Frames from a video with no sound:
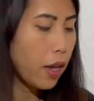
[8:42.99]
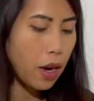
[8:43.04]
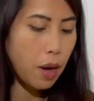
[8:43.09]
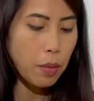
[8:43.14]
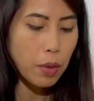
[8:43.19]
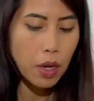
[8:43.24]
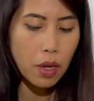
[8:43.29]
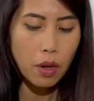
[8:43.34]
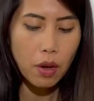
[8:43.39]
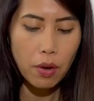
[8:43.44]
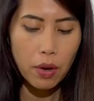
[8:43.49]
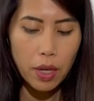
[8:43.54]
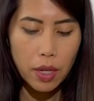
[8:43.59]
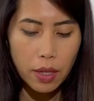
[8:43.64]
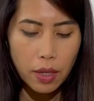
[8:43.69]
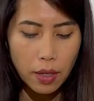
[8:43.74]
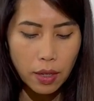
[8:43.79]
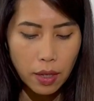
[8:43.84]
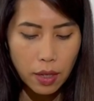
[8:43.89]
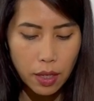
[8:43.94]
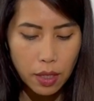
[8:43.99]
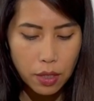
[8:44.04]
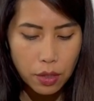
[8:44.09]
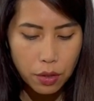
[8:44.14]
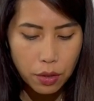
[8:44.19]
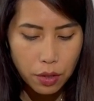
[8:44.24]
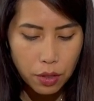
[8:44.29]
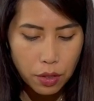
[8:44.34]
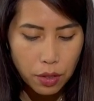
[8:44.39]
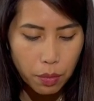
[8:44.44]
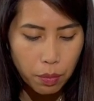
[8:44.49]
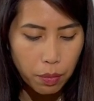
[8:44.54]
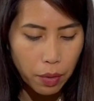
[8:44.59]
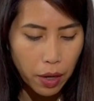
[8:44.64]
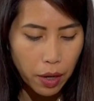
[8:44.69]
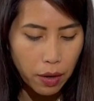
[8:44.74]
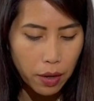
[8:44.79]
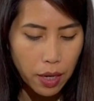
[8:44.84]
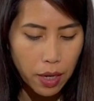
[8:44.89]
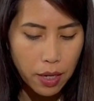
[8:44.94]
I'm going to go ahead and insert some
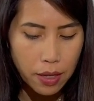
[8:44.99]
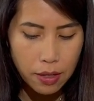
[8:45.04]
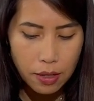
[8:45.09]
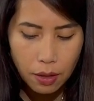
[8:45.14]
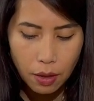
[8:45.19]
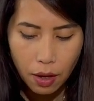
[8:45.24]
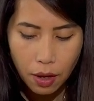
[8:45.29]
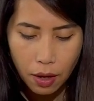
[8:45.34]
berries,